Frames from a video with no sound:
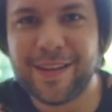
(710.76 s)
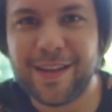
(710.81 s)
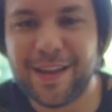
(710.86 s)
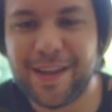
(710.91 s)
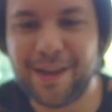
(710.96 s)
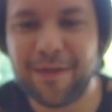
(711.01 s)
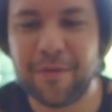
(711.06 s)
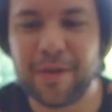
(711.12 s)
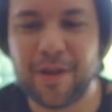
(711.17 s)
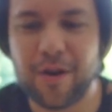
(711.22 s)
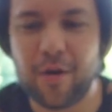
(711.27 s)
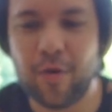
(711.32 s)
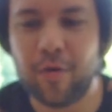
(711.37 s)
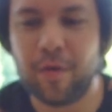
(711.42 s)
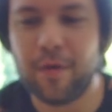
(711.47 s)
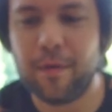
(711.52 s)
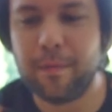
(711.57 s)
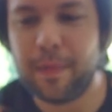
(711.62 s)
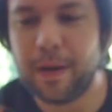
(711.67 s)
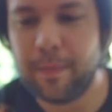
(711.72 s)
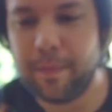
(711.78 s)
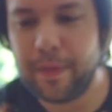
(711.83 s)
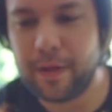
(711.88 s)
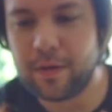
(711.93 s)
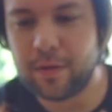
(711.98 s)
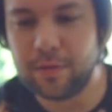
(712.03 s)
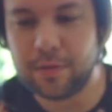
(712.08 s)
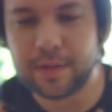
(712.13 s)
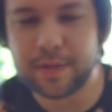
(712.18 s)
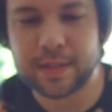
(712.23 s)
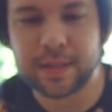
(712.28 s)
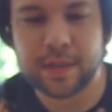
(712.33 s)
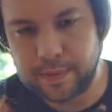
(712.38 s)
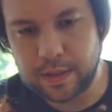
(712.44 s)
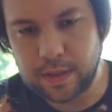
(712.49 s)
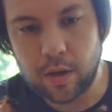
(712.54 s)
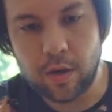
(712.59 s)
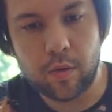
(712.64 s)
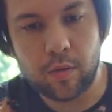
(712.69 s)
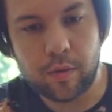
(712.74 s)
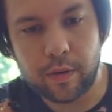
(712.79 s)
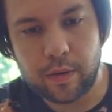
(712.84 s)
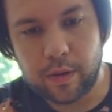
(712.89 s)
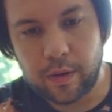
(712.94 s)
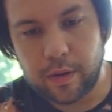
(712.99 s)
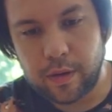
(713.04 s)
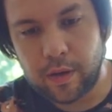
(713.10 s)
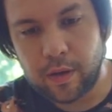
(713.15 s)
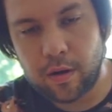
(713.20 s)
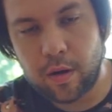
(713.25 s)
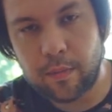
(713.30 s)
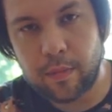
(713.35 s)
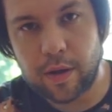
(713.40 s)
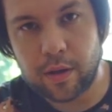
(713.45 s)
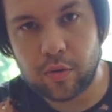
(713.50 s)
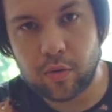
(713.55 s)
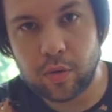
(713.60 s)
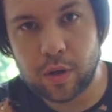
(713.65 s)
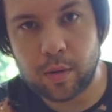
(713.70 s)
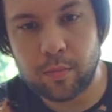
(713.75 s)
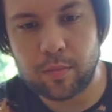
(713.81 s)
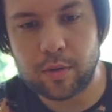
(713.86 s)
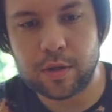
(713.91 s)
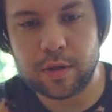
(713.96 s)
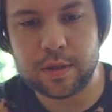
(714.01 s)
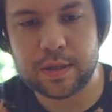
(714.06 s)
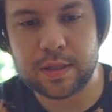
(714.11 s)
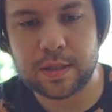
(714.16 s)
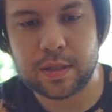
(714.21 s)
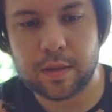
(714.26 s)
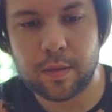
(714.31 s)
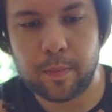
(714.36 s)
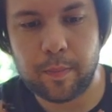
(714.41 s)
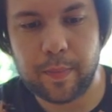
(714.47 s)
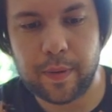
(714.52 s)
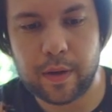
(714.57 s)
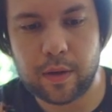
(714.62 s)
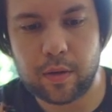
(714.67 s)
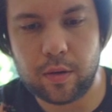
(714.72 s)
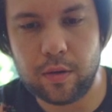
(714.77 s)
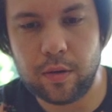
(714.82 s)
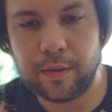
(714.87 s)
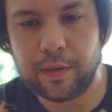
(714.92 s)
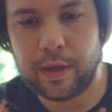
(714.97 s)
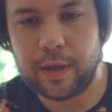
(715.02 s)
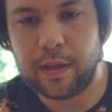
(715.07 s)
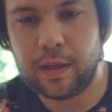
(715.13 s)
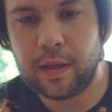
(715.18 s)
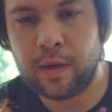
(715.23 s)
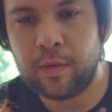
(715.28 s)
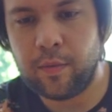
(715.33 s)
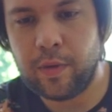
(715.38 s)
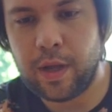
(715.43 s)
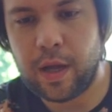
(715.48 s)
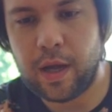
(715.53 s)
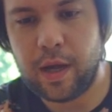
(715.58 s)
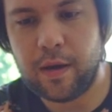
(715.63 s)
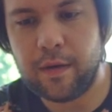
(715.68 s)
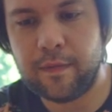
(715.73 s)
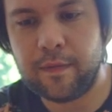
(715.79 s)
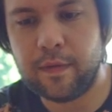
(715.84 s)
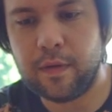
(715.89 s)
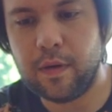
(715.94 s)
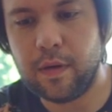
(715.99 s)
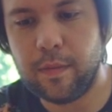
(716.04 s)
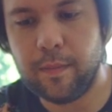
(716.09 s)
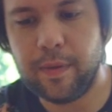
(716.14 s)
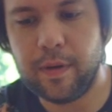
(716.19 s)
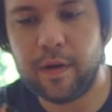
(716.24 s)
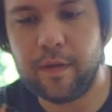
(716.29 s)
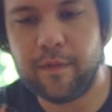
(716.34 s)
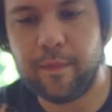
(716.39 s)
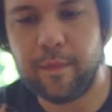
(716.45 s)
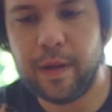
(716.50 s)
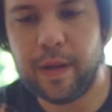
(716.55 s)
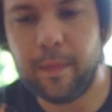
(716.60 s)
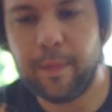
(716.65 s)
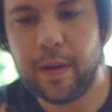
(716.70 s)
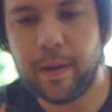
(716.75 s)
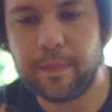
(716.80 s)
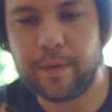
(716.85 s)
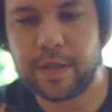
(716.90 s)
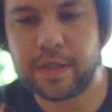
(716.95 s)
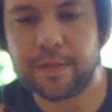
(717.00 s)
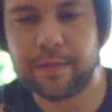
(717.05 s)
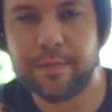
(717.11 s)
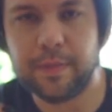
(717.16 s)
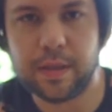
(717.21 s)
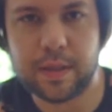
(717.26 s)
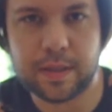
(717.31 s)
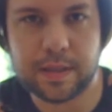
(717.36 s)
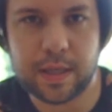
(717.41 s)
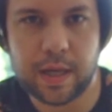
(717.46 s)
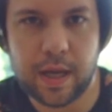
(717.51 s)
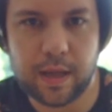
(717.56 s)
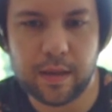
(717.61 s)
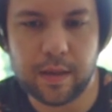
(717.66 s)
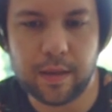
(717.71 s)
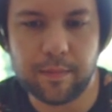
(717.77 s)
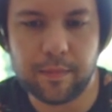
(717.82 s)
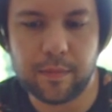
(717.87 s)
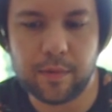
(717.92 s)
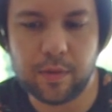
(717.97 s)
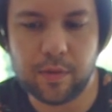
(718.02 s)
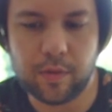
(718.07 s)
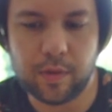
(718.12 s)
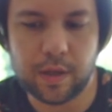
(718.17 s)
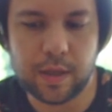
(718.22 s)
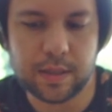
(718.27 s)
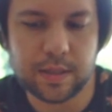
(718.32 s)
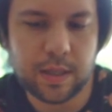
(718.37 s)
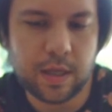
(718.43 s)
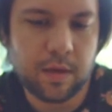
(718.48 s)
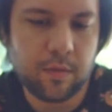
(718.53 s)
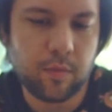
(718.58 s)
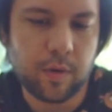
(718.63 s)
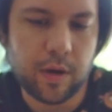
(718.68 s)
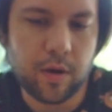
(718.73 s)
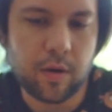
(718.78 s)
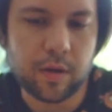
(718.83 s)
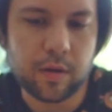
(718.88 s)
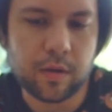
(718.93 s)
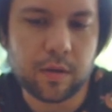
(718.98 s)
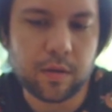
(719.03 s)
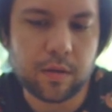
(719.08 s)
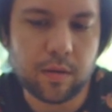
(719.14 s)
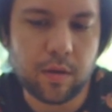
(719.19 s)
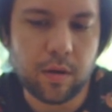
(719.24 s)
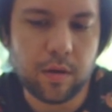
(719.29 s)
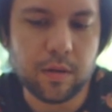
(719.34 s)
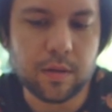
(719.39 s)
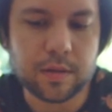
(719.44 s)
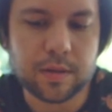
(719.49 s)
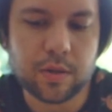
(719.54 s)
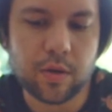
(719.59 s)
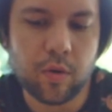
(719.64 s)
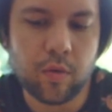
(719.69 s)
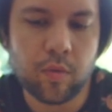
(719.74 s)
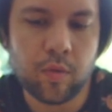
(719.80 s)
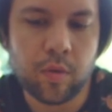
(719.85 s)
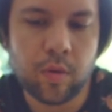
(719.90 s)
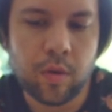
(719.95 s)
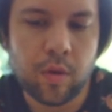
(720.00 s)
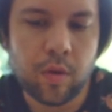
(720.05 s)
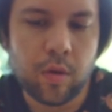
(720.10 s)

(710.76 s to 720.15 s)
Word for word: Here we go, my pickles. So here are my cucumbers pickled and then we have a bit of bell peppers because I had them too and I said why not also